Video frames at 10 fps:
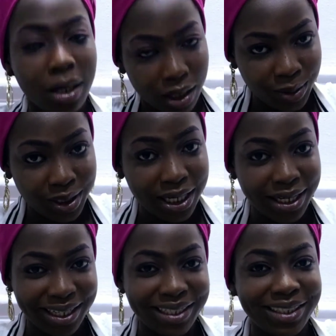I will say
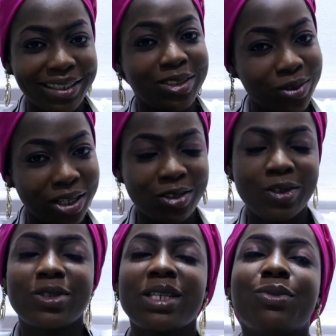that at the end, so let us
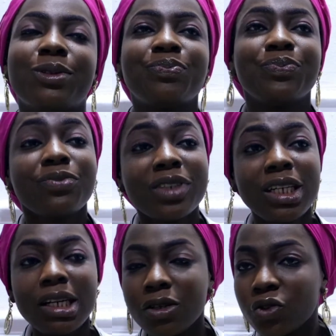just keep on.
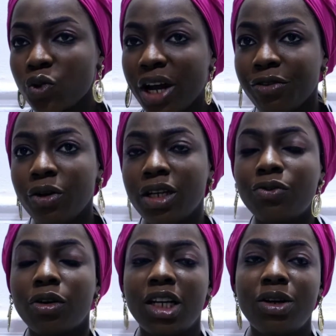So I filled in
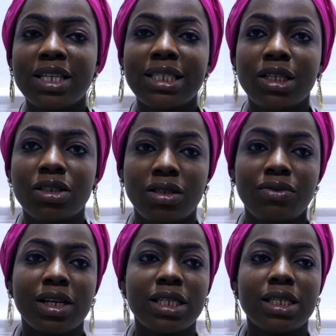for Lagos State
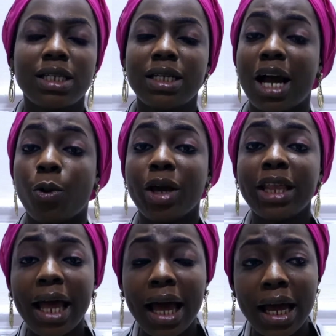University. I
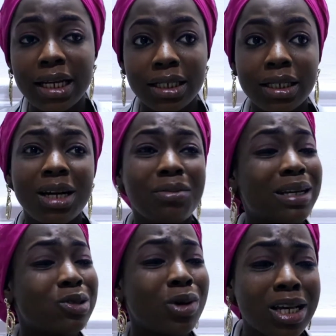waited. My
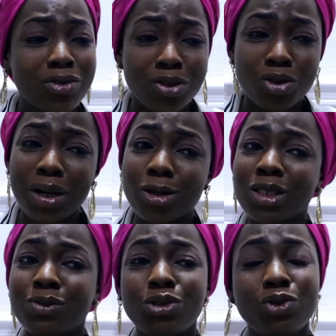school has resumed. I was
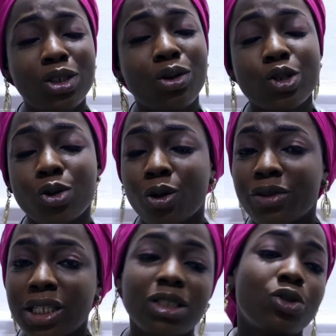even doing all sorts of
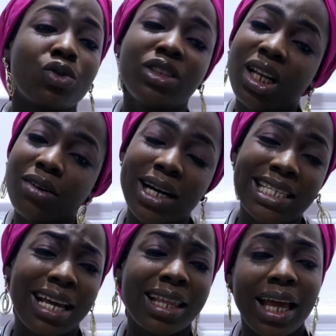things. 200 level I
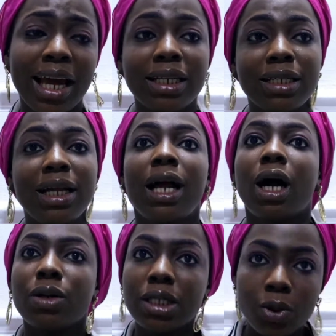started. I
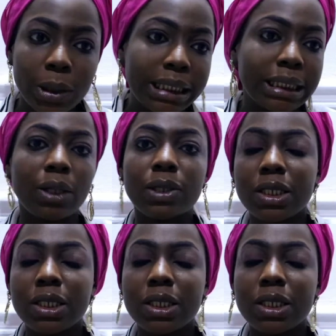was still waiting.